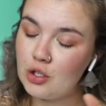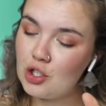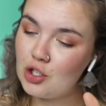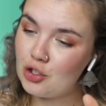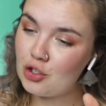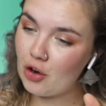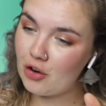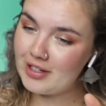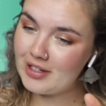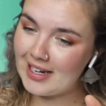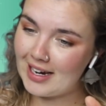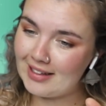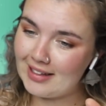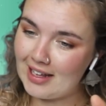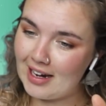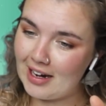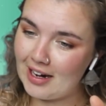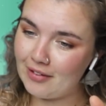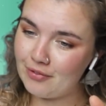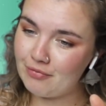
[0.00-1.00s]
Don't take that
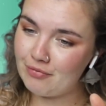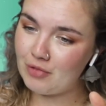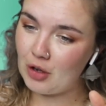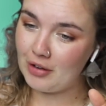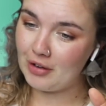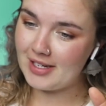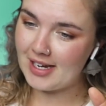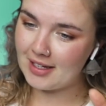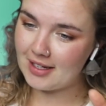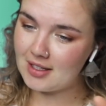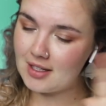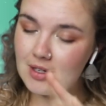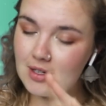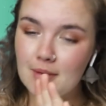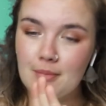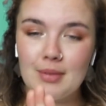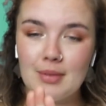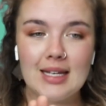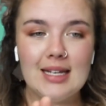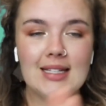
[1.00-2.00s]
out of context,
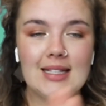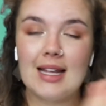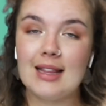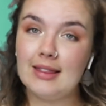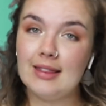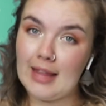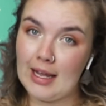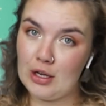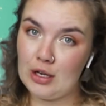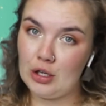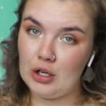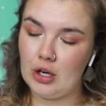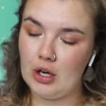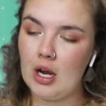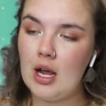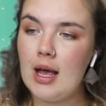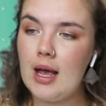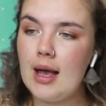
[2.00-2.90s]
please and thank you.